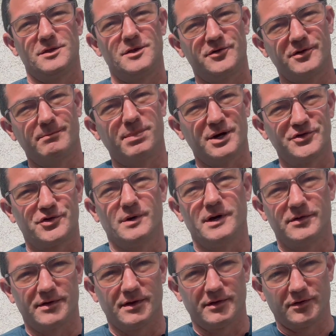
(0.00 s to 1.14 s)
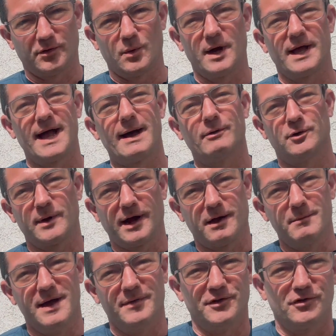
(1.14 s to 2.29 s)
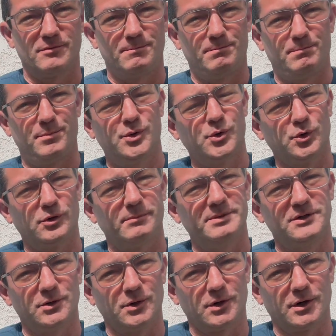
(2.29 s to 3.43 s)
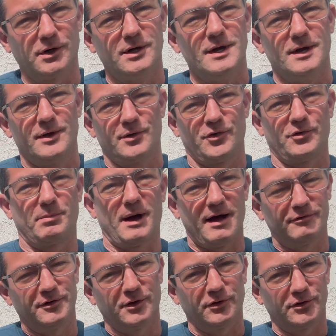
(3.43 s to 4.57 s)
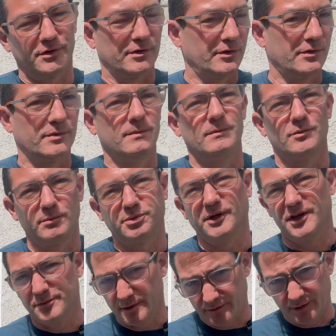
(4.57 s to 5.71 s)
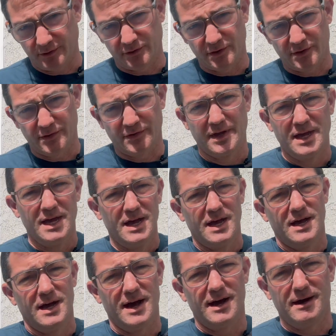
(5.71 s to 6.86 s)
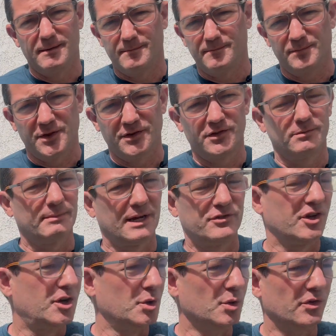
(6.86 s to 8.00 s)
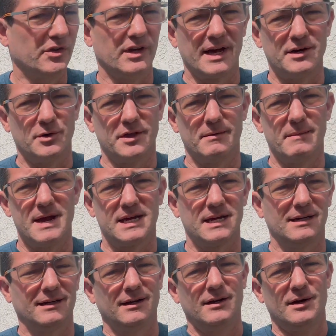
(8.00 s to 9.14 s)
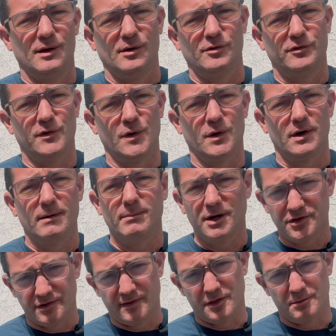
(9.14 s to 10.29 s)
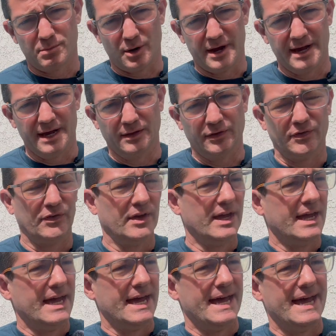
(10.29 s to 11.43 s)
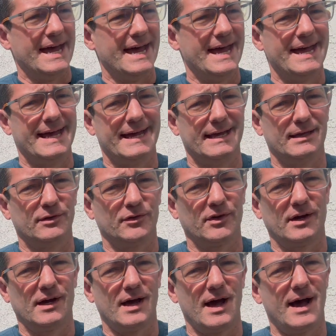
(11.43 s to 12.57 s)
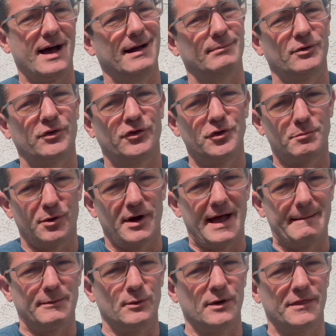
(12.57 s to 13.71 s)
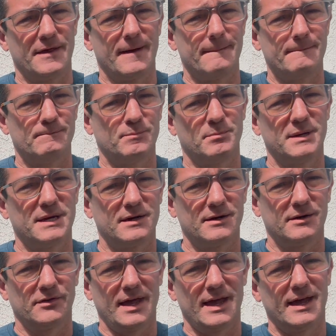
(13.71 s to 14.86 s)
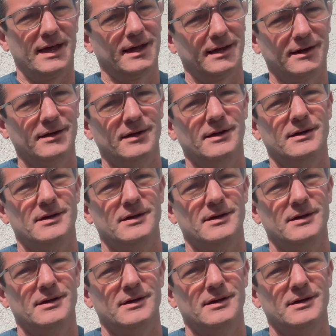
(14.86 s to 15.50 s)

There's a bunch of reasons why I would recommend these POOLPURE spa filters, replacement filters. This is my Jacuzzi. I know they make it for a bunch of other brands, and I'm super happy with them because A,